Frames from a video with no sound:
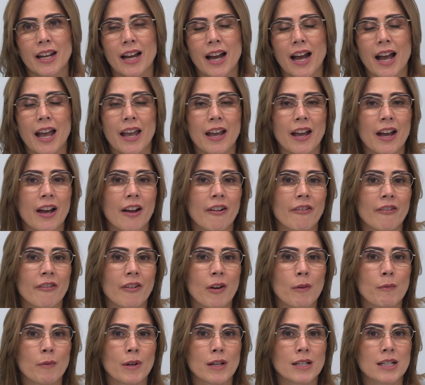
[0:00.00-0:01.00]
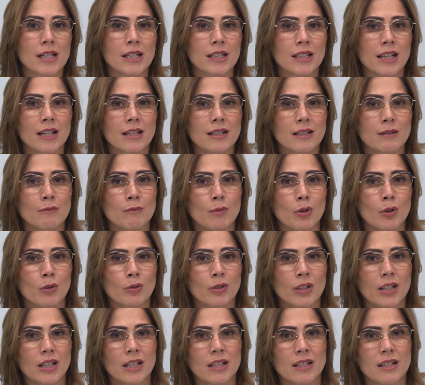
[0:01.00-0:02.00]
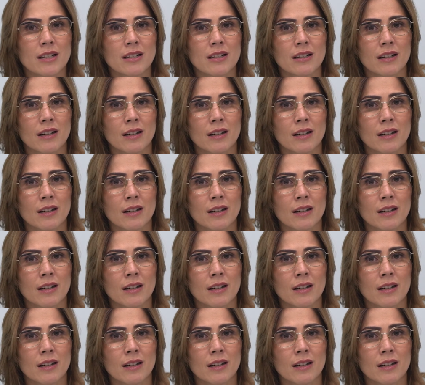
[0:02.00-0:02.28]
I have amazing testimonies